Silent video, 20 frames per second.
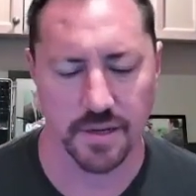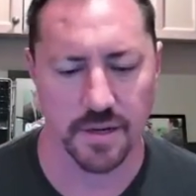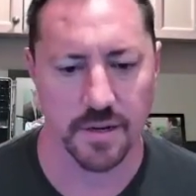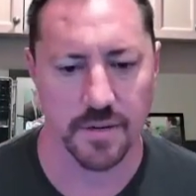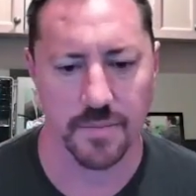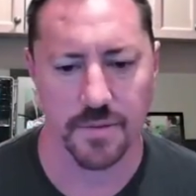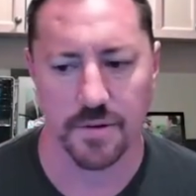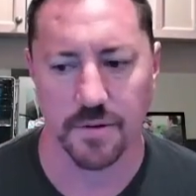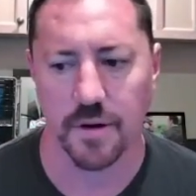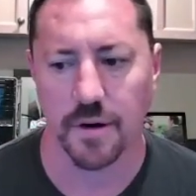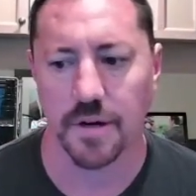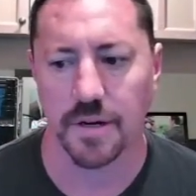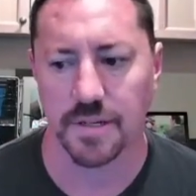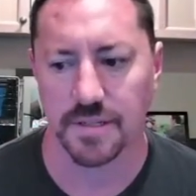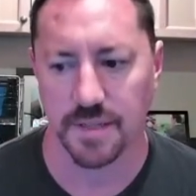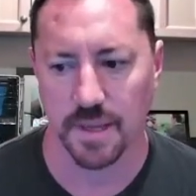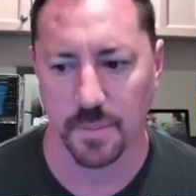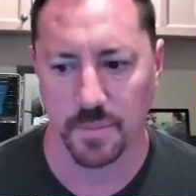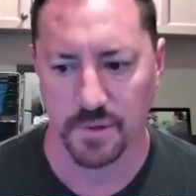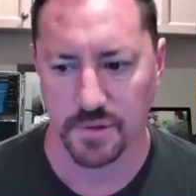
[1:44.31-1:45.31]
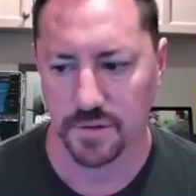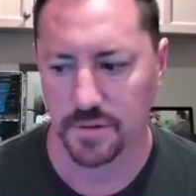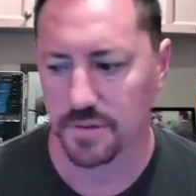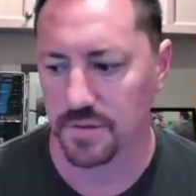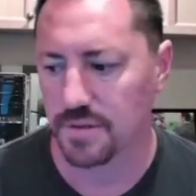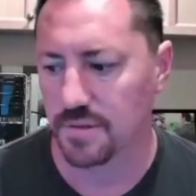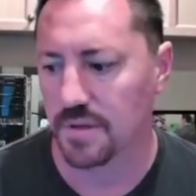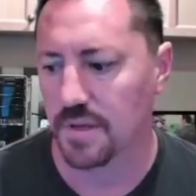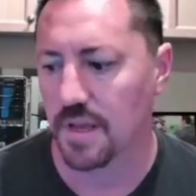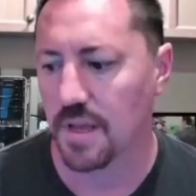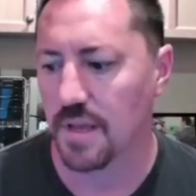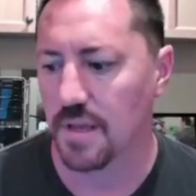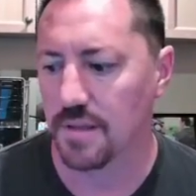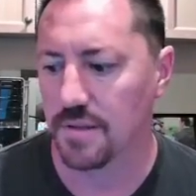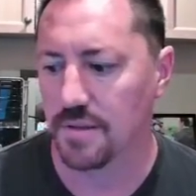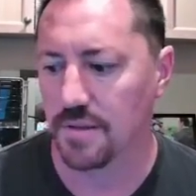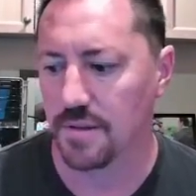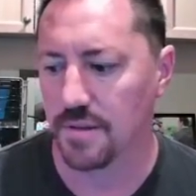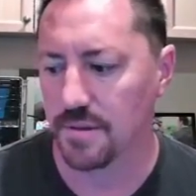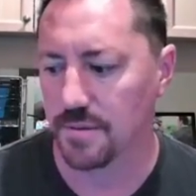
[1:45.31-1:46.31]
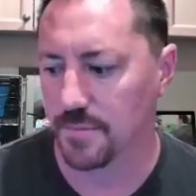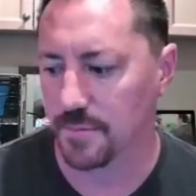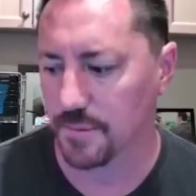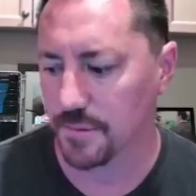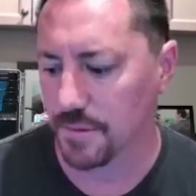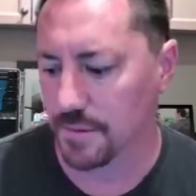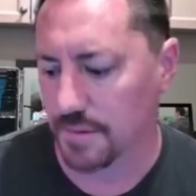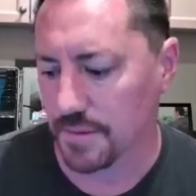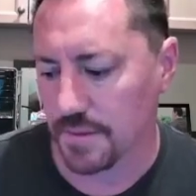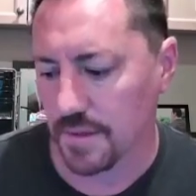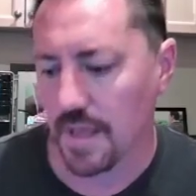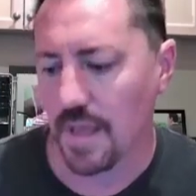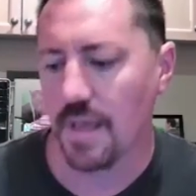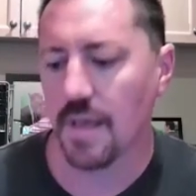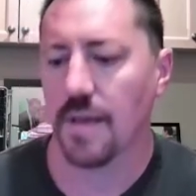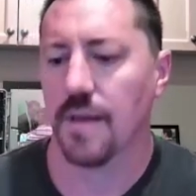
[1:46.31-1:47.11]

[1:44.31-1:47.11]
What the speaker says: There are exceptions to these rules,